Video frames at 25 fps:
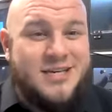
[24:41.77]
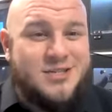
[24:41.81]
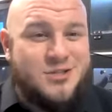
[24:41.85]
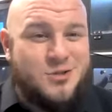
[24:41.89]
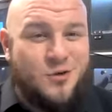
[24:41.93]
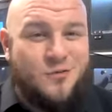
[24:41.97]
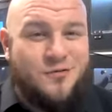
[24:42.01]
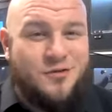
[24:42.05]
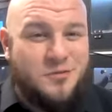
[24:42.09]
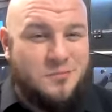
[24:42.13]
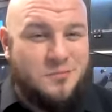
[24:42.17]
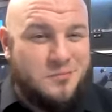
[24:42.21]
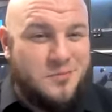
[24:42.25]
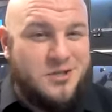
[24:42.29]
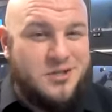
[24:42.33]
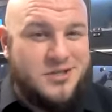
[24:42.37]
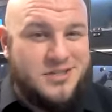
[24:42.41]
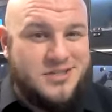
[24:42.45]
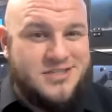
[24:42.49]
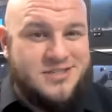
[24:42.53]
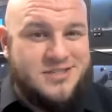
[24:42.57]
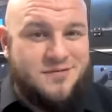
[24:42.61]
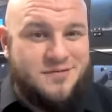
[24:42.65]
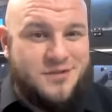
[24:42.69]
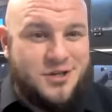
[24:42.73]
So over the
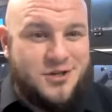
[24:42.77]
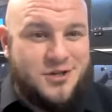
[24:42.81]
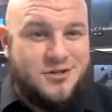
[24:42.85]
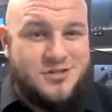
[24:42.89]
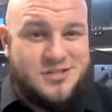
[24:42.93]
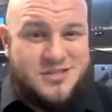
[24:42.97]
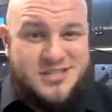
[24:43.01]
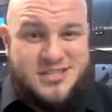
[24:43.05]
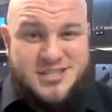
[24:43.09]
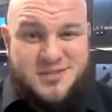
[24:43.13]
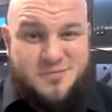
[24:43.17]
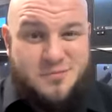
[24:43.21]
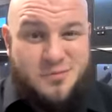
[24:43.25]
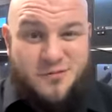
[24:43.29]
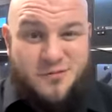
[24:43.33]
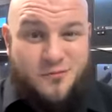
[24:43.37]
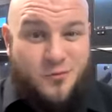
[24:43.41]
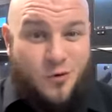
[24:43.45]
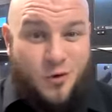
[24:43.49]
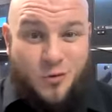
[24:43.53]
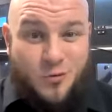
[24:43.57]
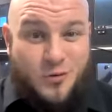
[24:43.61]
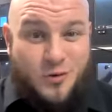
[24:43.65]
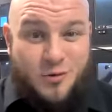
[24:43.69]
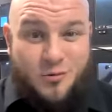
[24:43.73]
millions of years since
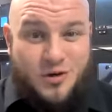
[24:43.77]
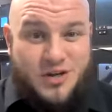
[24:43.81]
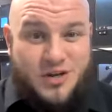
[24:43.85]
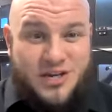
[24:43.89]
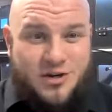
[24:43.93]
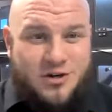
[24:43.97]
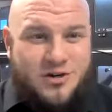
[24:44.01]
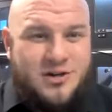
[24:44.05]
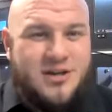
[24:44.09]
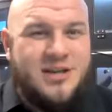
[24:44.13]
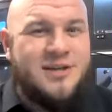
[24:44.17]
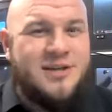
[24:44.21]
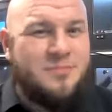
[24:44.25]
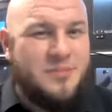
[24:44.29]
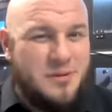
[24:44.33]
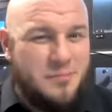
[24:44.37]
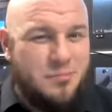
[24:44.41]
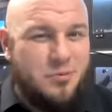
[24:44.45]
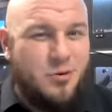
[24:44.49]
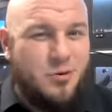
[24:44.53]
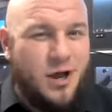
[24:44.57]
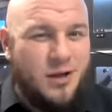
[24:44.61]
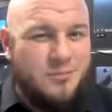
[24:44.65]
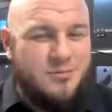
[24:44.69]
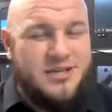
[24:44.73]
before we were here, they
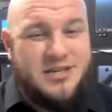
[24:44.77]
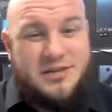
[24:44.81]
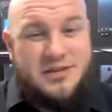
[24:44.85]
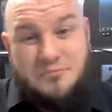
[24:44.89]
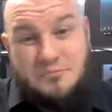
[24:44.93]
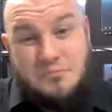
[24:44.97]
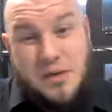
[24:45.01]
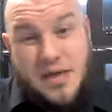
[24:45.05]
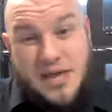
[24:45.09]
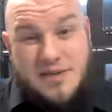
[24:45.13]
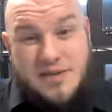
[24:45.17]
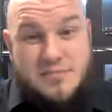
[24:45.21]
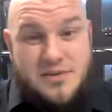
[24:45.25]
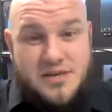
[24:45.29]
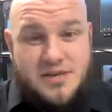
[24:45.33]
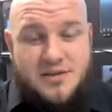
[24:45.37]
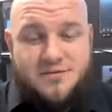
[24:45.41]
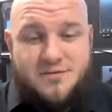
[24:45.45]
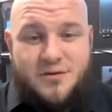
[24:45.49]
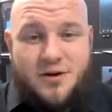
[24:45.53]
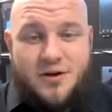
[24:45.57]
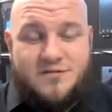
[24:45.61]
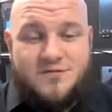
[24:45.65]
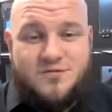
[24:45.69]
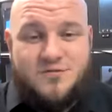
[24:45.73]
probably and maybe
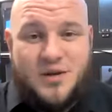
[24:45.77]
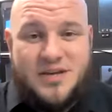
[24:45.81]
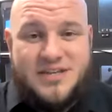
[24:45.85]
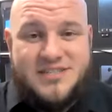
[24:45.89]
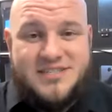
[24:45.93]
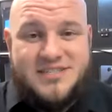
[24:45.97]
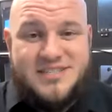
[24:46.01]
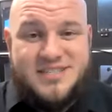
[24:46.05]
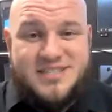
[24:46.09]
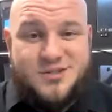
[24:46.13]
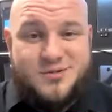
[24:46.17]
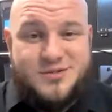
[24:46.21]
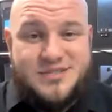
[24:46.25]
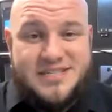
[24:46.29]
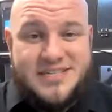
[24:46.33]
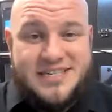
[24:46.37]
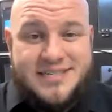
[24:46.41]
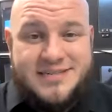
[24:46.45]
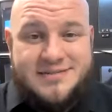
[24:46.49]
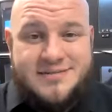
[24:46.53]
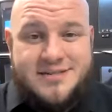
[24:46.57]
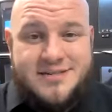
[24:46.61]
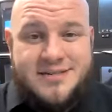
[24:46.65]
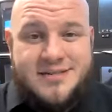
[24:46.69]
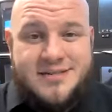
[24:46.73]
evolved ways to use it.